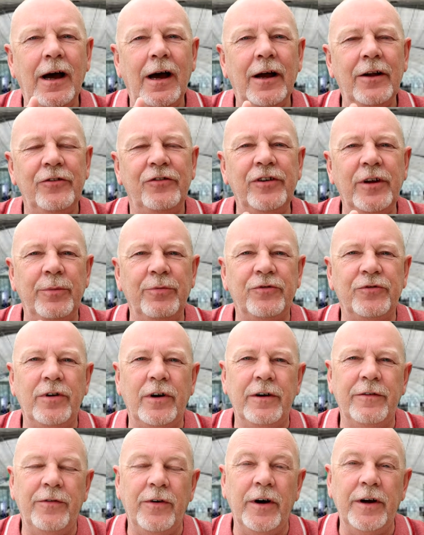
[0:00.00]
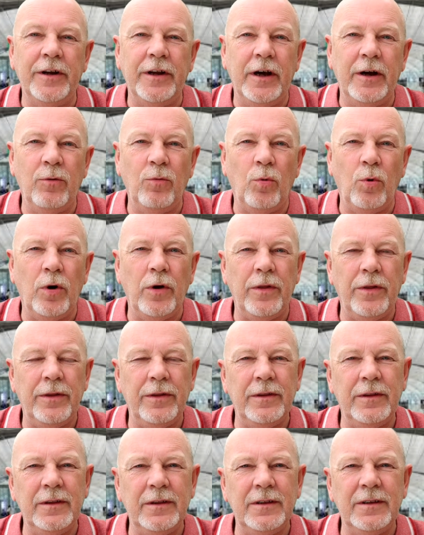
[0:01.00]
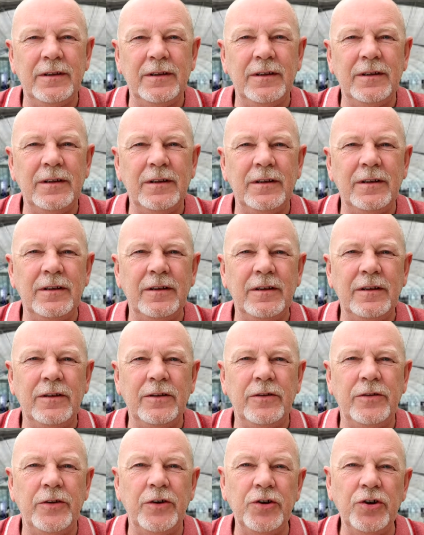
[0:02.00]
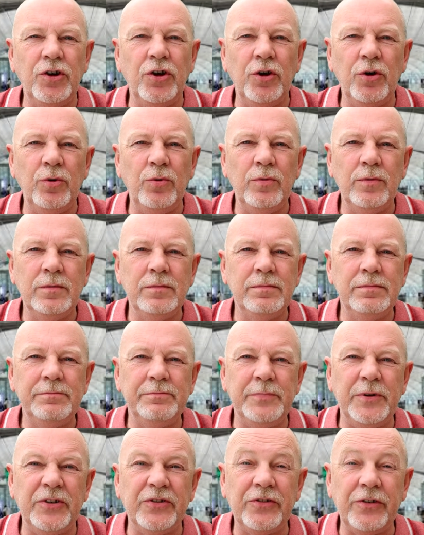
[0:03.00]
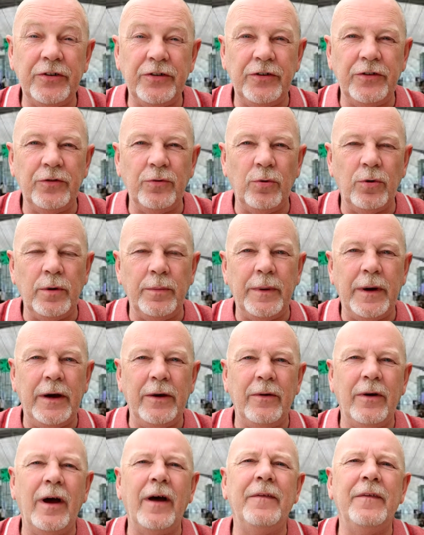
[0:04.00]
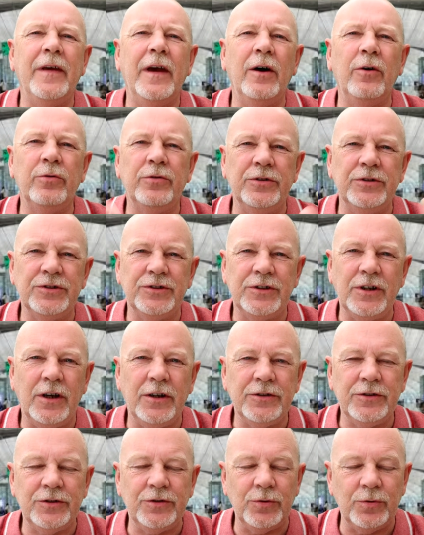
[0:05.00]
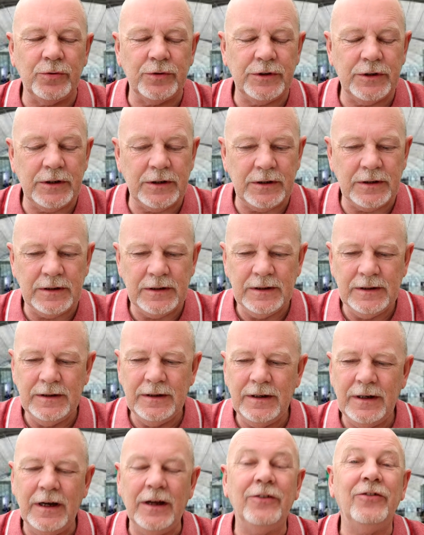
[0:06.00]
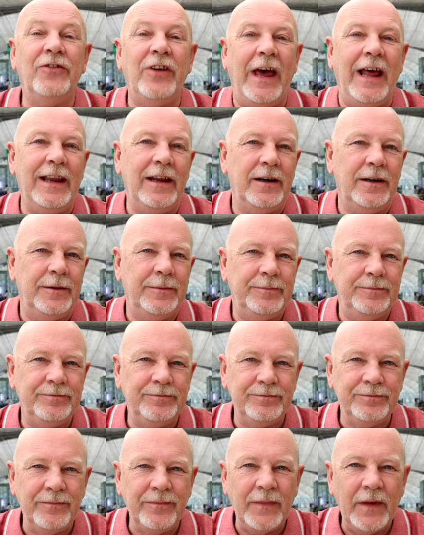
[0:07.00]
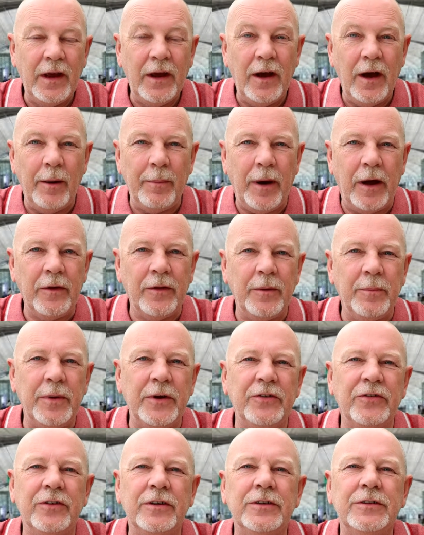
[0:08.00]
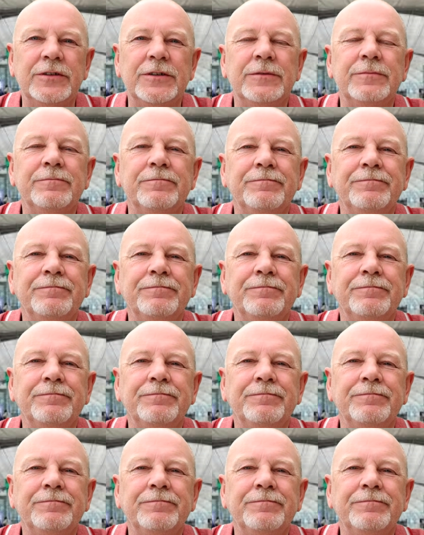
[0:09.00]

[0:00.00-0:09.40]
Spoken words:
And Jib's trying to find out what the new business is all about, and the elders start to talk to her and tell her about the business.